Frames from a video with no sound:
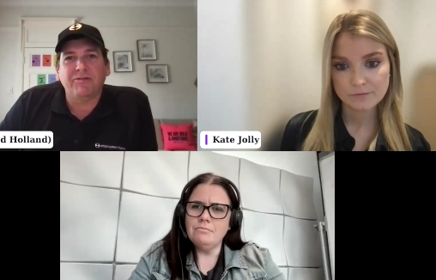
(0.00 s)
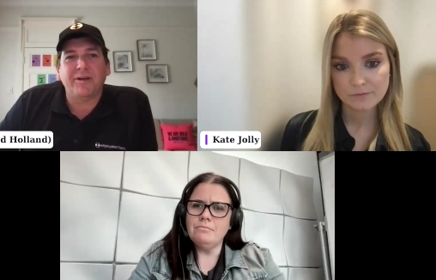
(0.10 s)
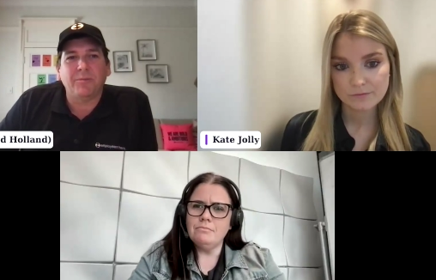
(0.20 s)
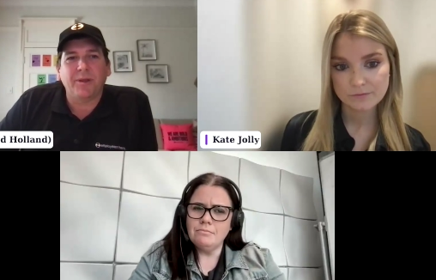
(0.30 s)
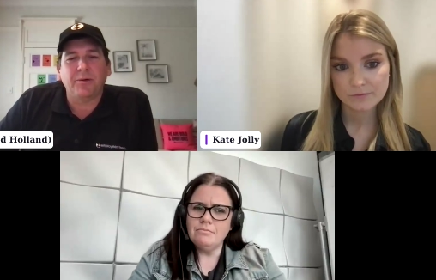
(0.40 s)

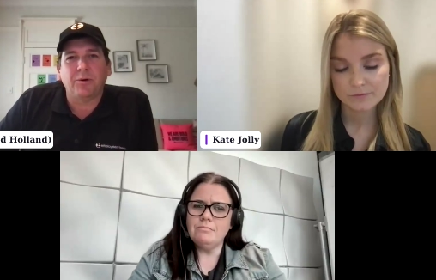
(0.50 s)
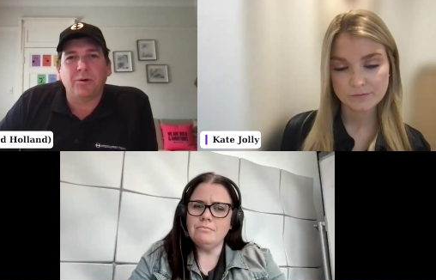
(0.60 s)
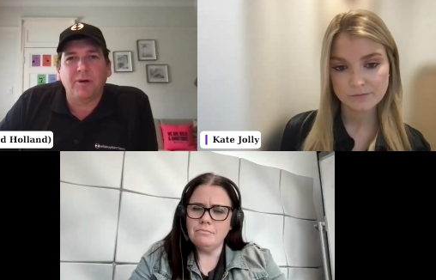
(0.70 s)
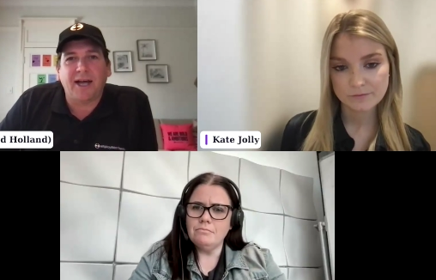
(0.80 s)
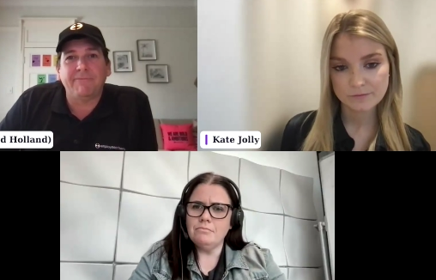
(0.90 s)
Speaker 1: fit with
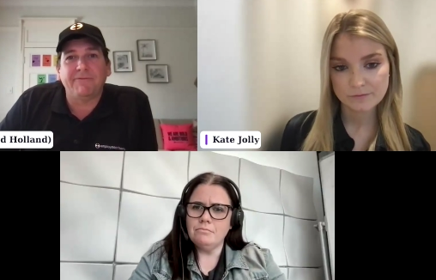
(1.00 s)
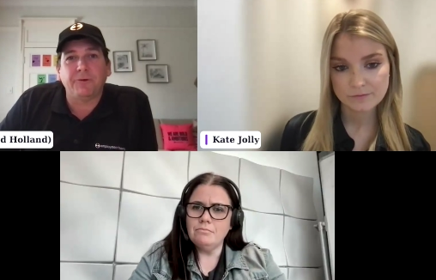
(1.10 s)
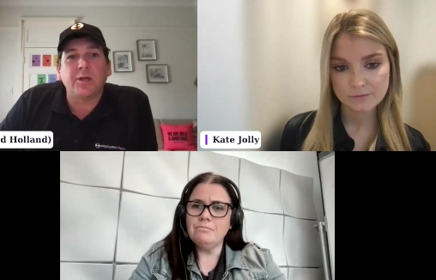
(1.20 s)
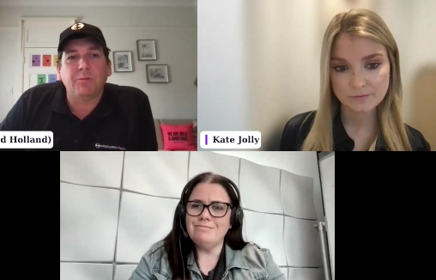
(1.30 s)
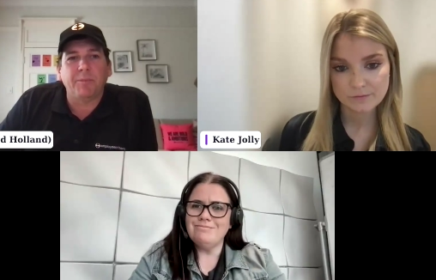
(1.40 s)
your um,
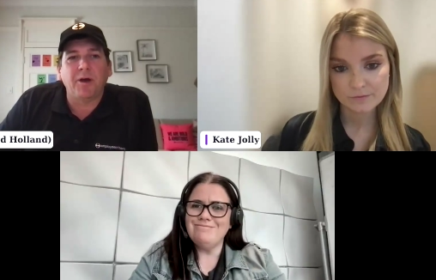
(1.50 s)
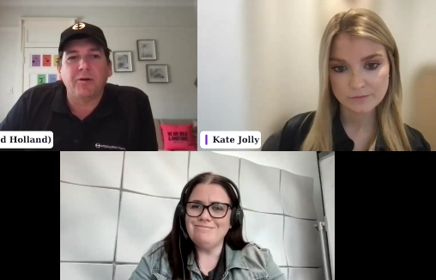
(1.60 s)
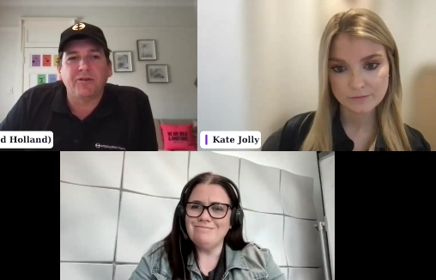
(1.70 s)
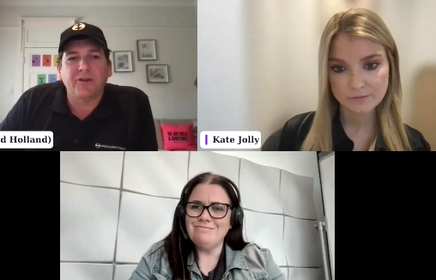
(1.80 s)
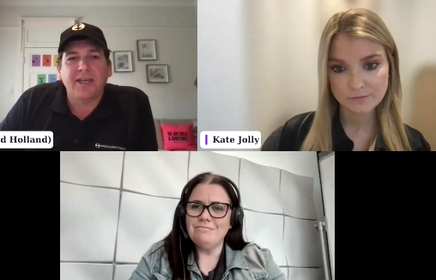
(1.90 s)
fully
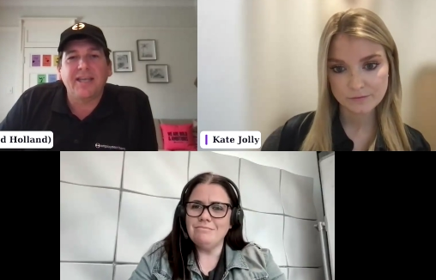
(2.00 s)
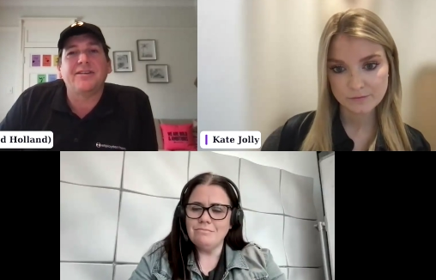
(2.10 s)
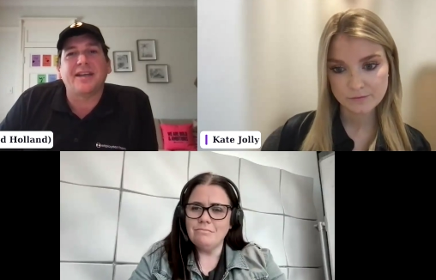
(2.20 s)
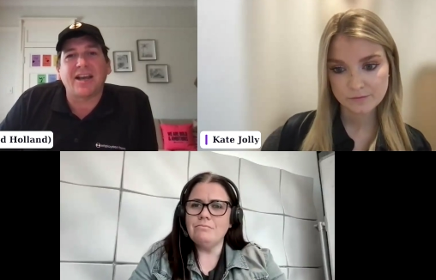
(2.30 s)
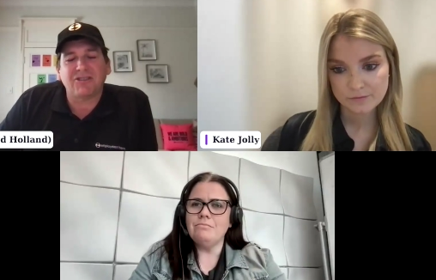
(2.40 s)
remote,
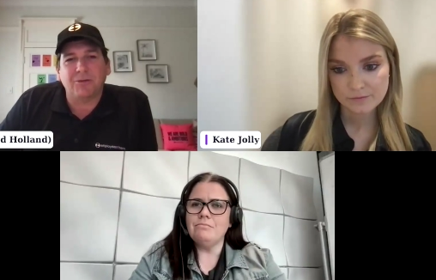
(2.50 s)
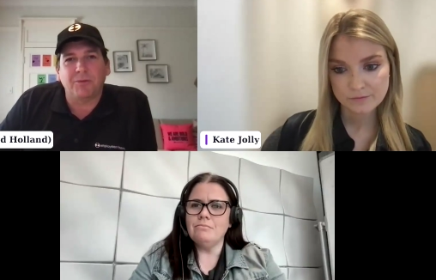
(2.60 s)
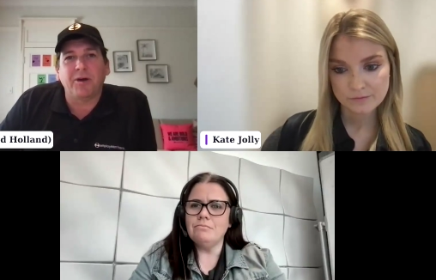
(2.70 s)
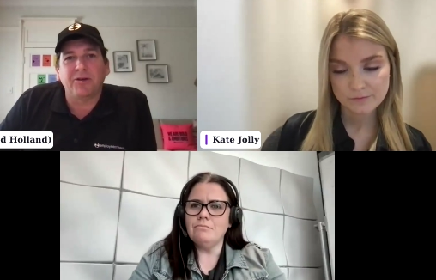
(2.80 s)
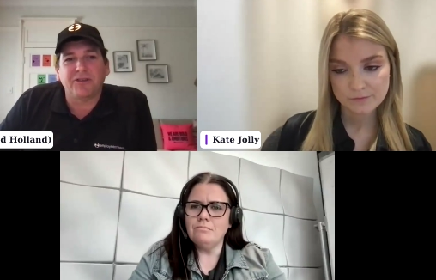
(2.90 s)
internationally
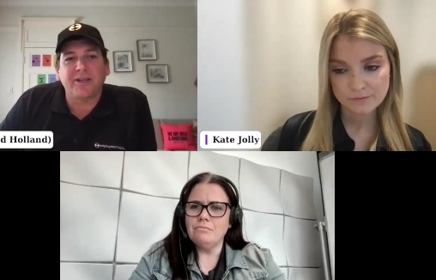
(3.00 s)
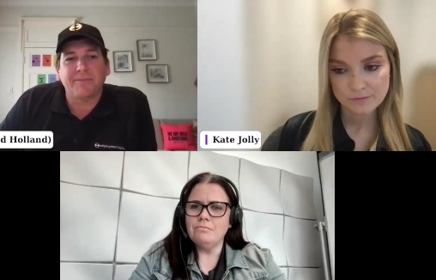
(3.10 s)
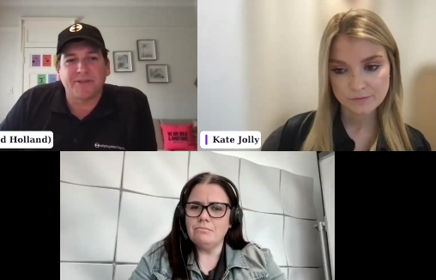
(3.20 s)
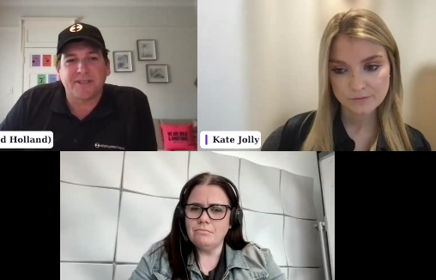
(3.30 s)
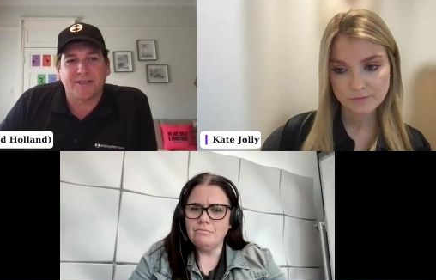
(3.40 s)
remote
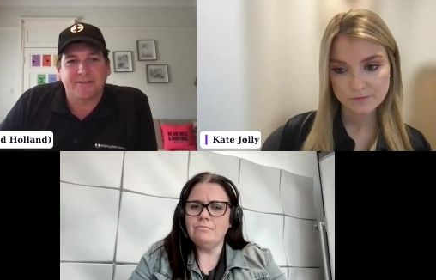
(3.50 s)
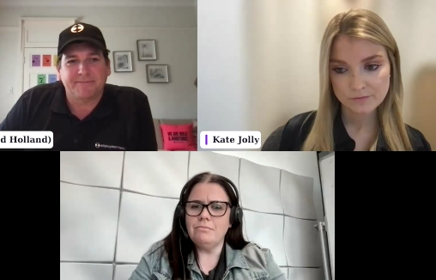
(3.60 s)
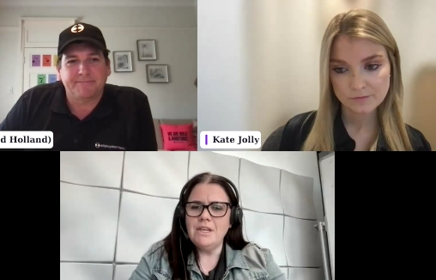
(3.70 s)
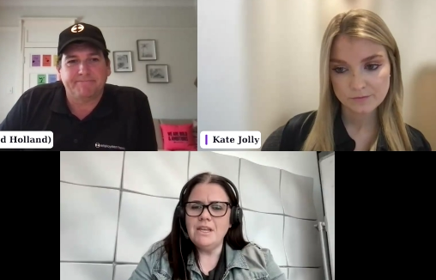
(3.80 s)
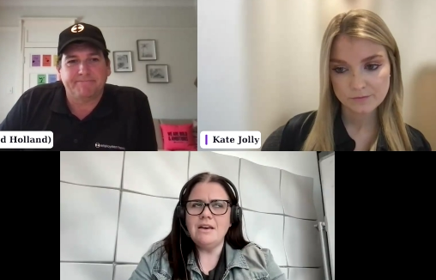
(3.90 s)
teams?
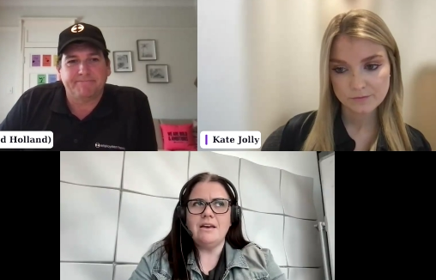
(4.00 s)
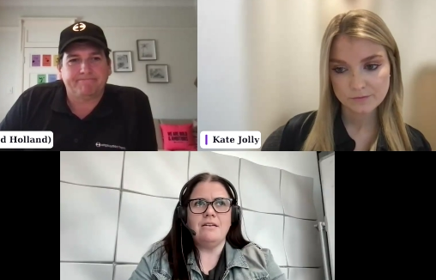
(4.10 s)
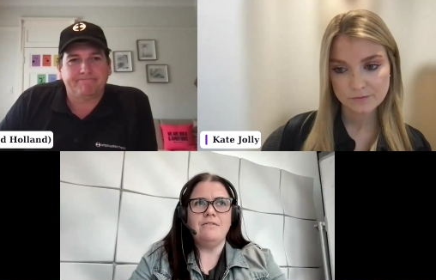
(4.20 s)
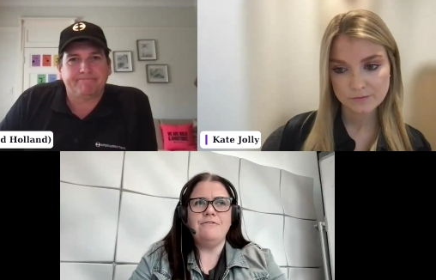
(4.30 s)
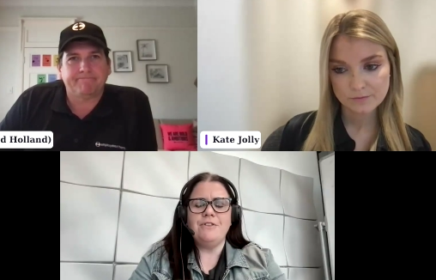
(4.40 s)

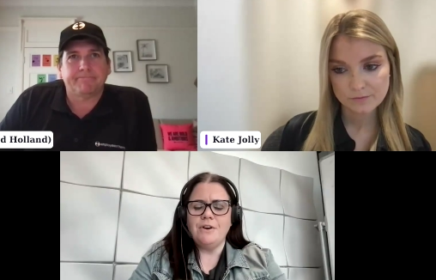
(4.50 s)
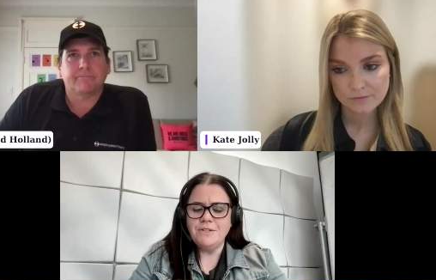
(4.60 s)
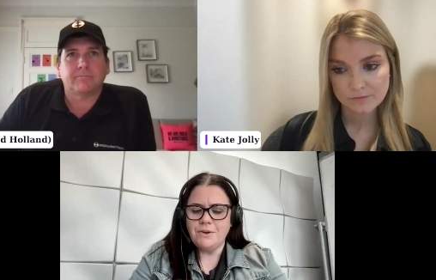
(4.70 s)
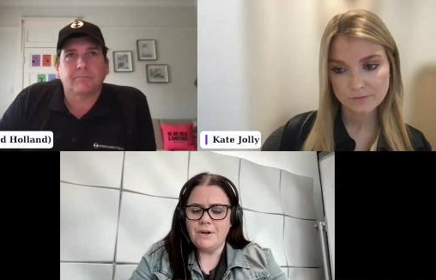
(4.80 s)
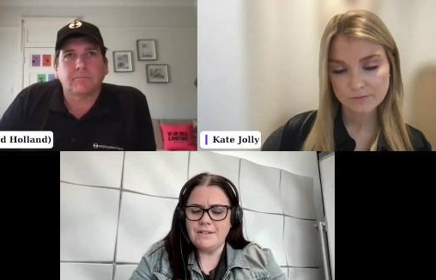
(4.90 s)
Speaker 2: Yeah, for
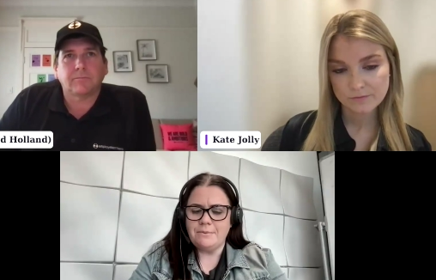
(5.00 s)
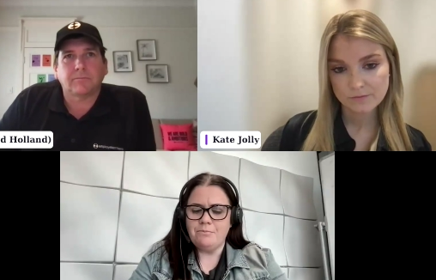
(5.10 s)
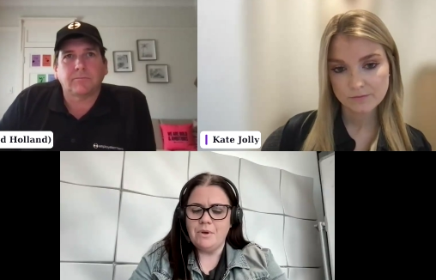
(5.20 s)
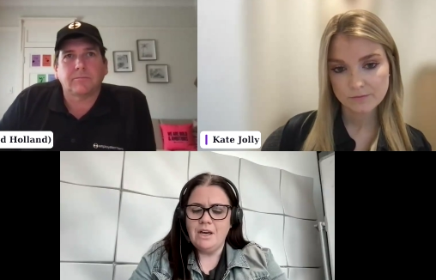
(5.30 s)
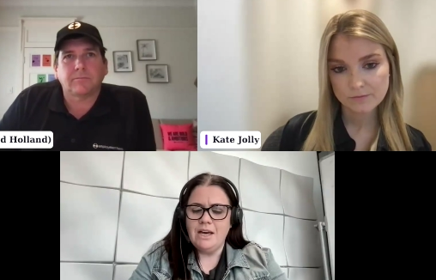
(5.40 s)
those guys,
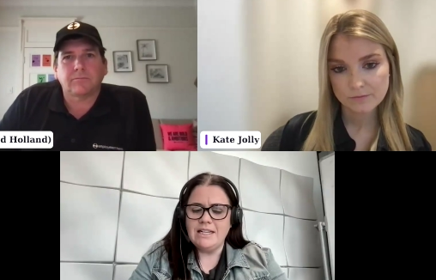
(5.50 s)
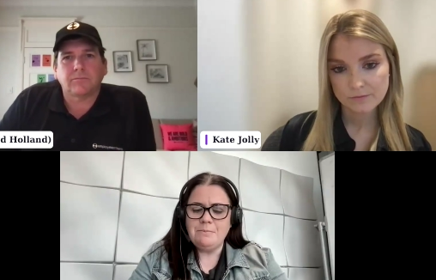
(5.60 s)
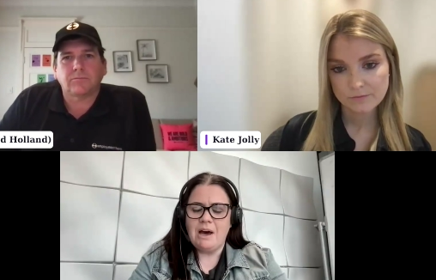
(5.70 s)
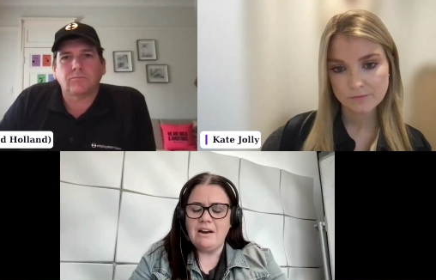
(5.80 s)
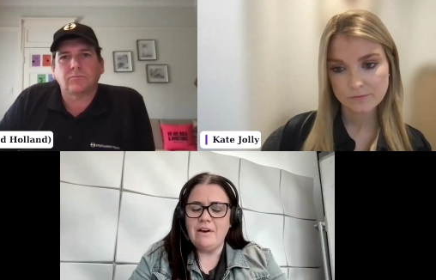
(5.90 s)
um, it's
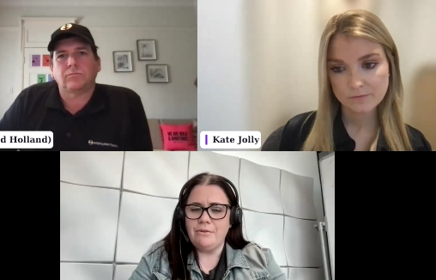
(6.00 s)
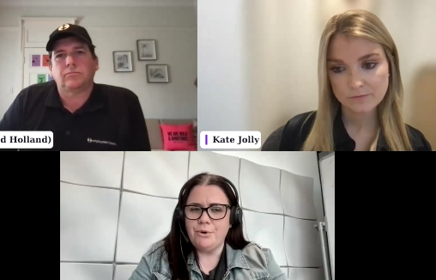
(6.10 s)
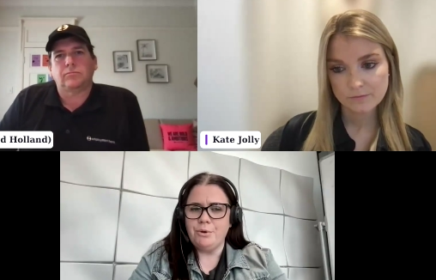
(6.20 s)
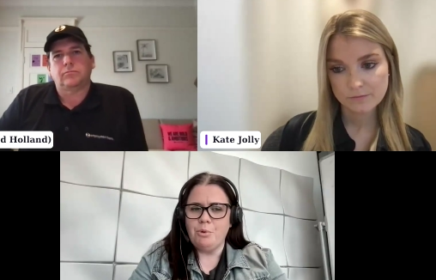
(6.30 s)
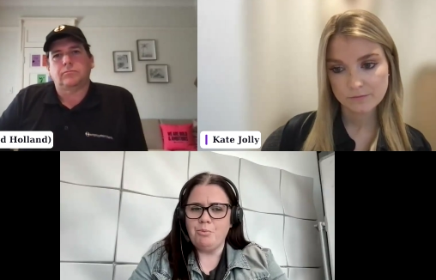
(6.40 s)
part of our
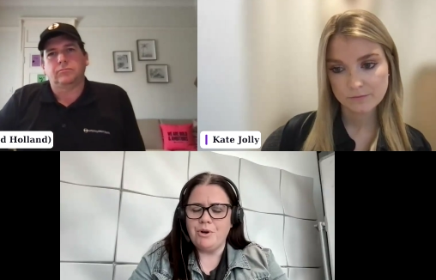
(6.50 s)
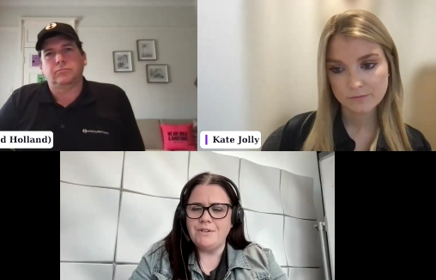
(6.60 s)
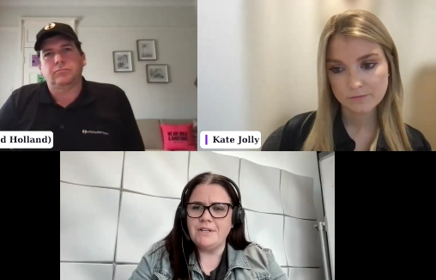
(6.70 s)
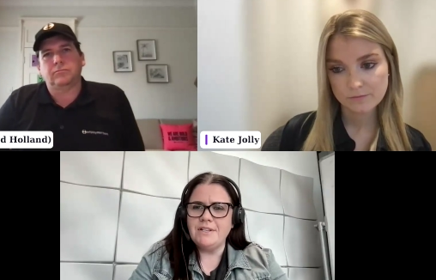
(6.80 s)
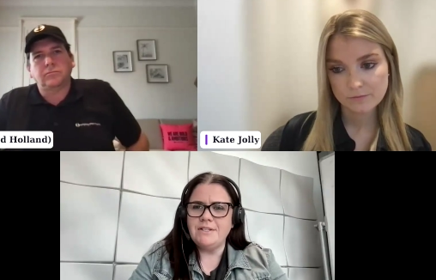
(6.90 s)
recruitment
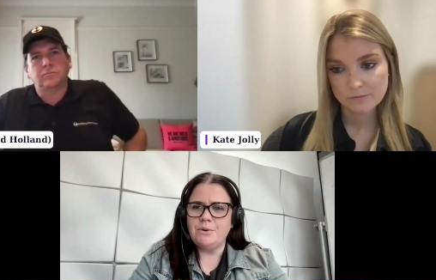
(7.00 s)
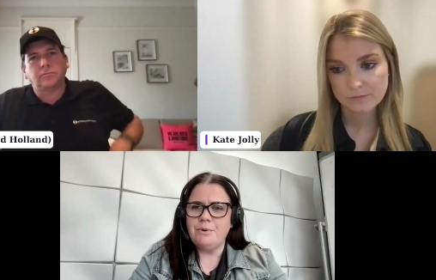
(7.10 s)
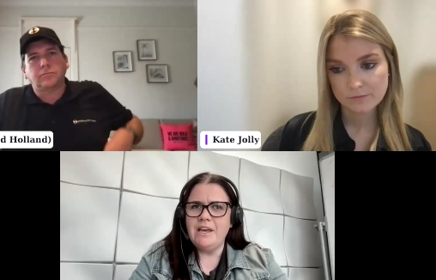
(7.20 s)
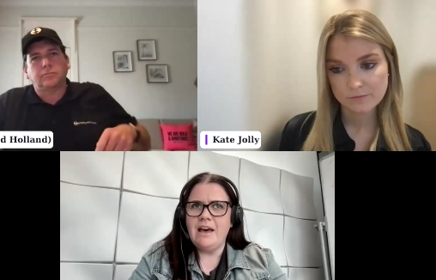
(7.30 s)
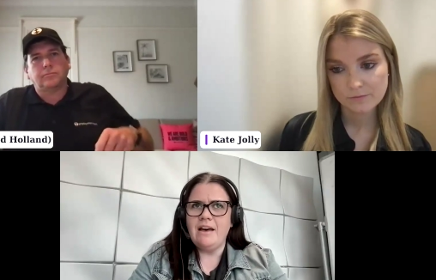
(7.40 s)
process. So
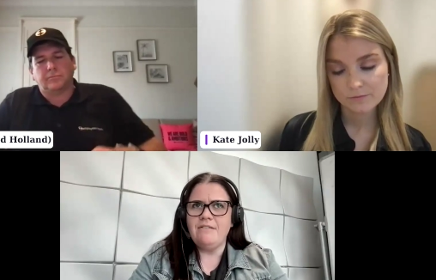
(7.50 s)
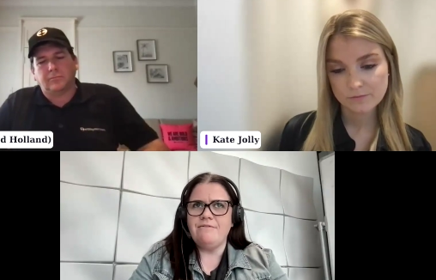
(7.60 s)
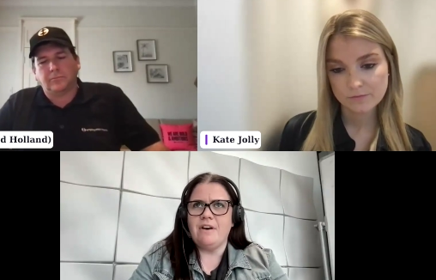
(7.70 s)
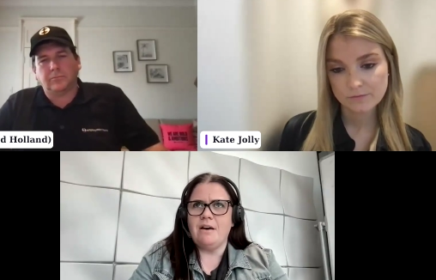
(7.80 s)
we have,